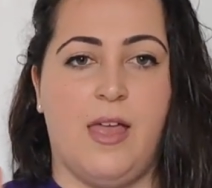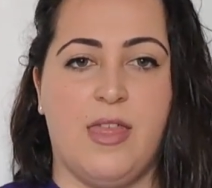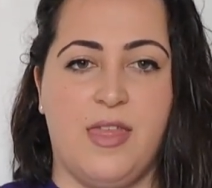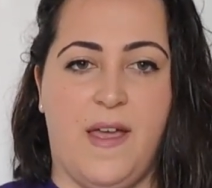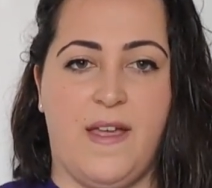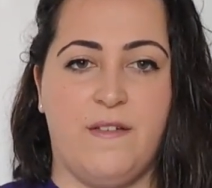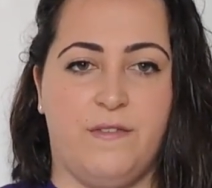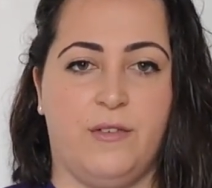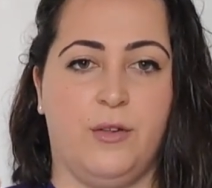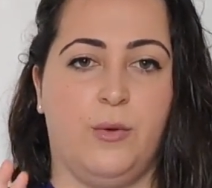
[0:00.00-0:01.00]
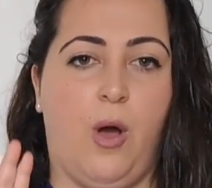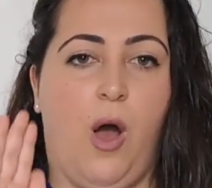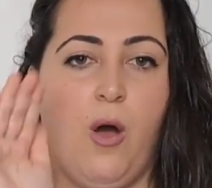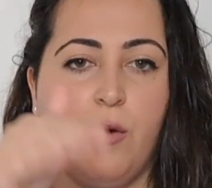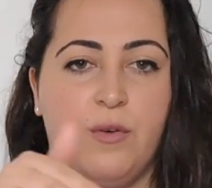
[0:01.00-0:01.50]
They flew
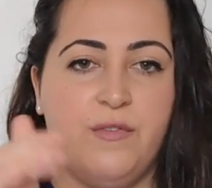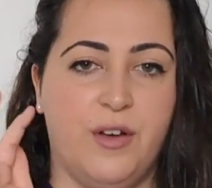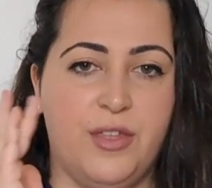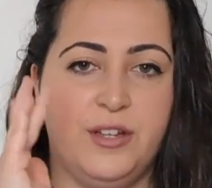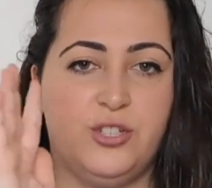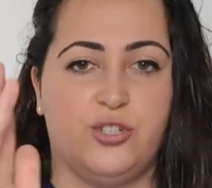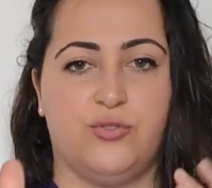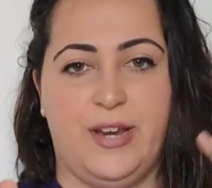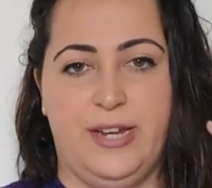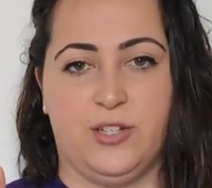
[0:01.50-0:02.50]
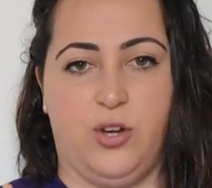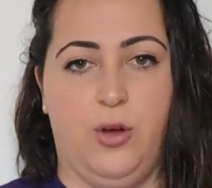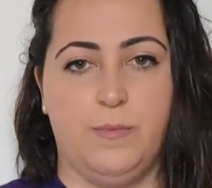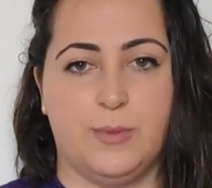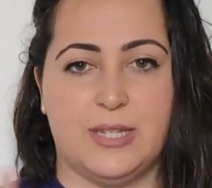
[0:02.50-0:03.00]
over the
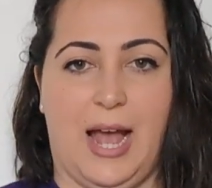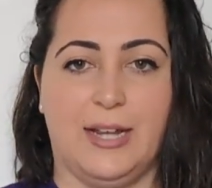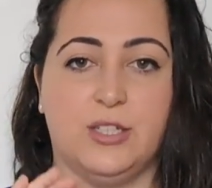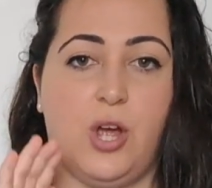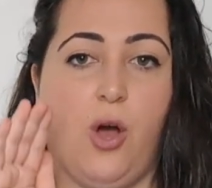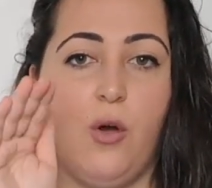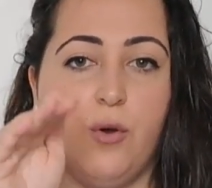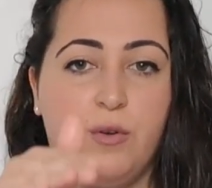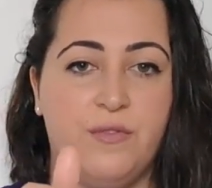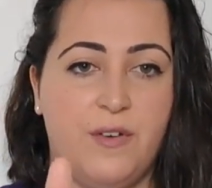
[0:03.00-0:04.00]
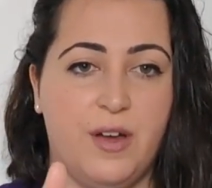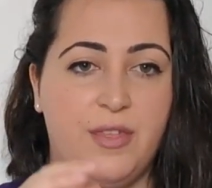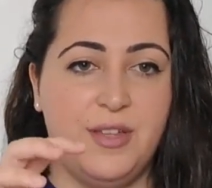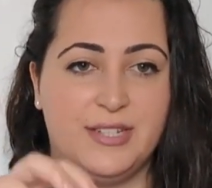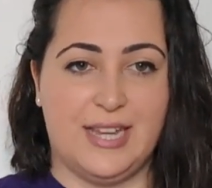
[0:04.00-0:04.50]
treetops and
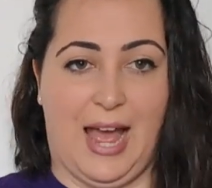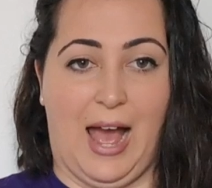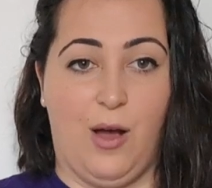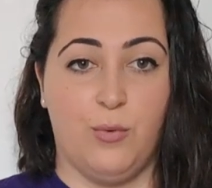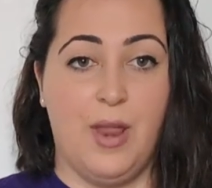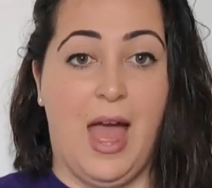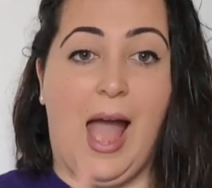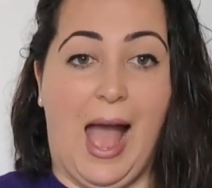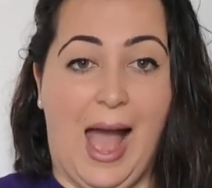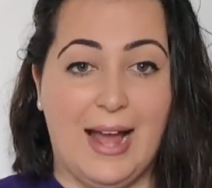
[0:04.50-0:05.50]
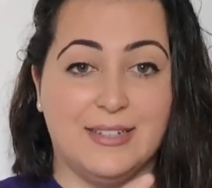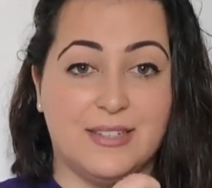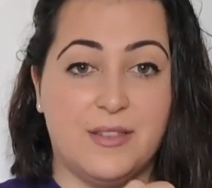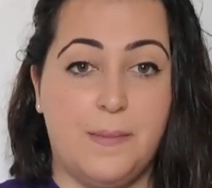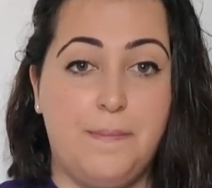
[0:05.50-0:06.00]
over the town, and
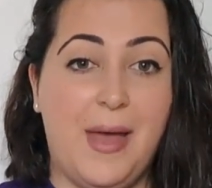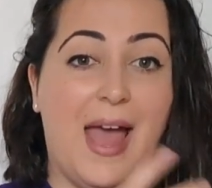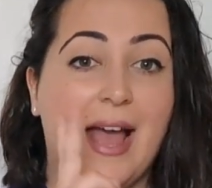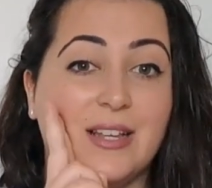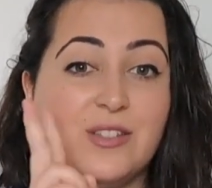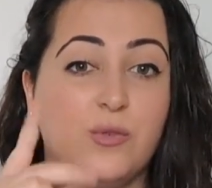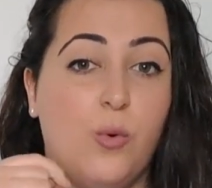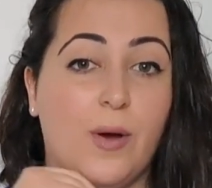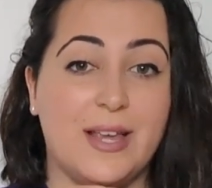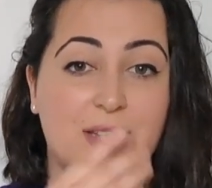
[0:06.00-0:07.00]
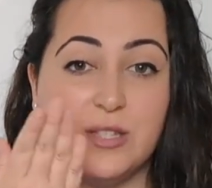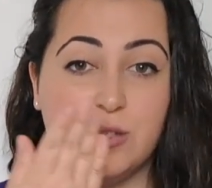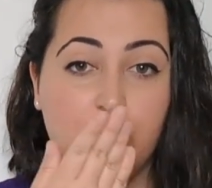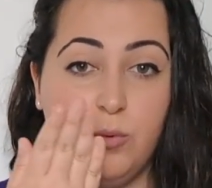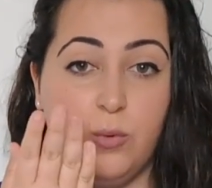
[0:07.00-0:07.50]
the bear saw his
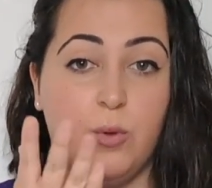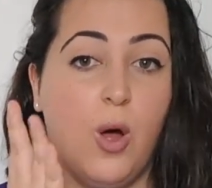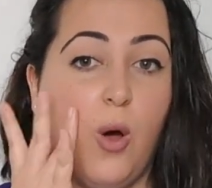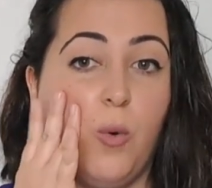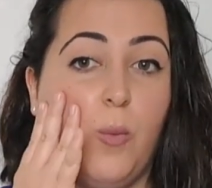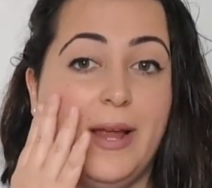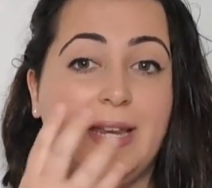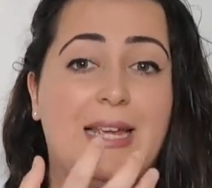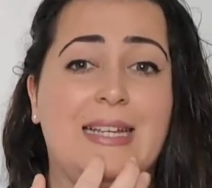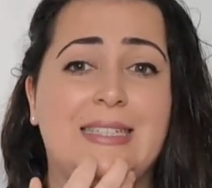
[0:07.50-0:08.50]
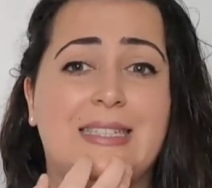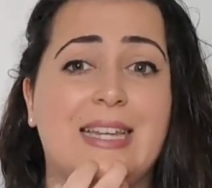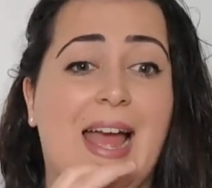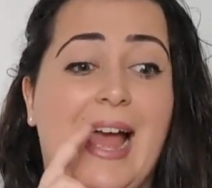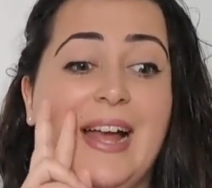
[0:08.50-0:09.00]
school when he
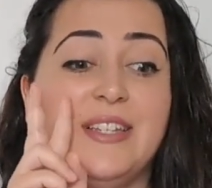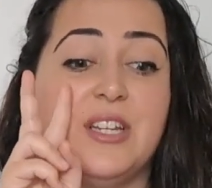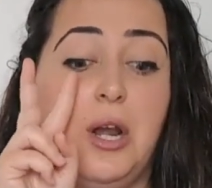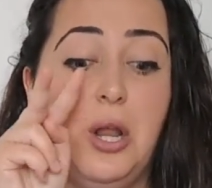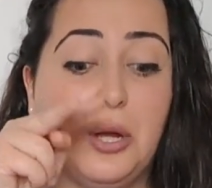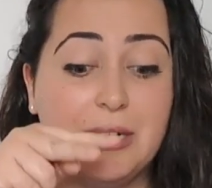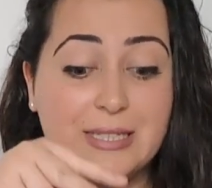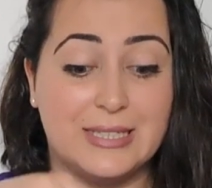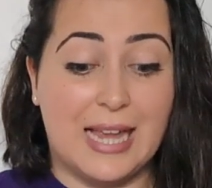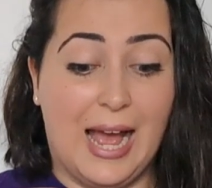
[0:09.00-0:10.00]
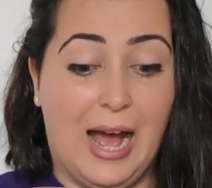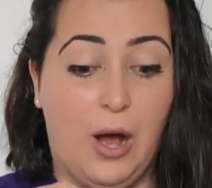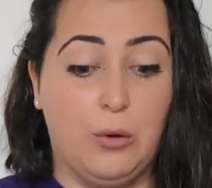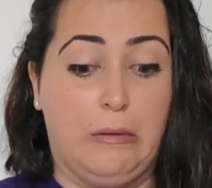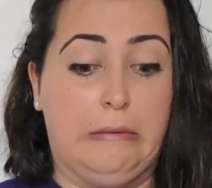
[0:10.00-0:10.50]
dared to look
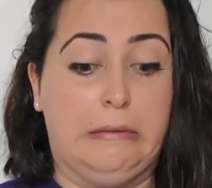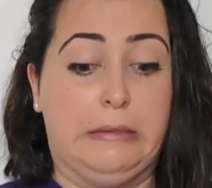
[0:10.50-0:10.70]
down.